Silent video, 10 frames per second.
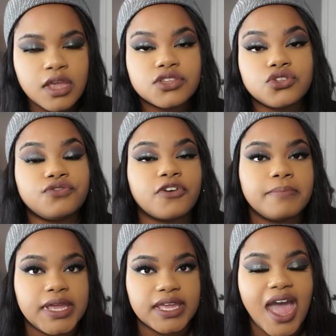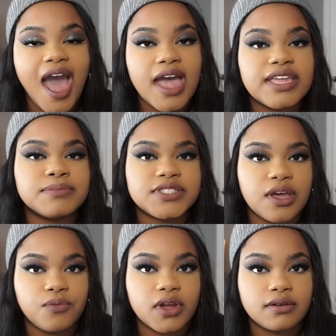So for me, I am
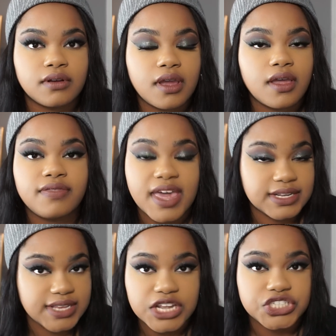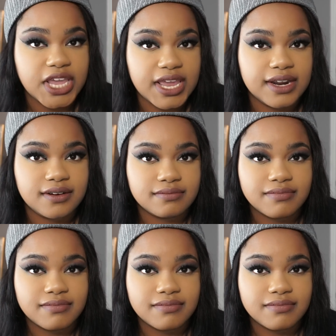someone that is educated.